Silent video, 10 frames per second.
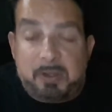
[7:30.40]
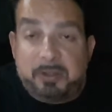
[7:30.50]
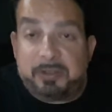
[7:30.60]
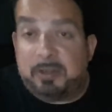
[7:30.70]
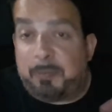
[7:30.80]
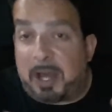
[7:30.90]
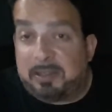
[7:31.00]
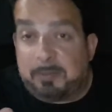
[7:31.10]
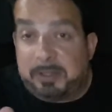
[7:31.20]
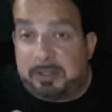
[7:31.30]
the,
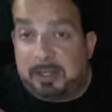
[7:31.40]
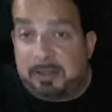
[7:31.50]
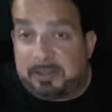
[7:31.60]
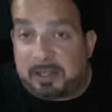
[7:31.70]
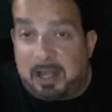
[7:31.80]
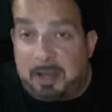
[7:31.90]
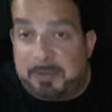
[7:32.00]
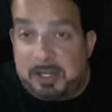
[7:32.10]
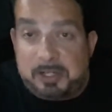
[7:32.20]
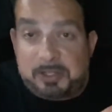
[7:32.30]
possibility that's a
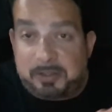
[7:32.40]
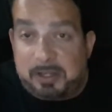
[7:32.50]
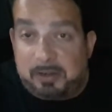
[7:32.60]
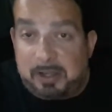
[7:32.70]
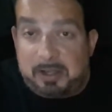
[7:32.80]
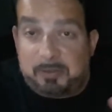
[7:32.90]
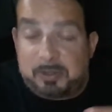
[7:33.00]
combination thereof,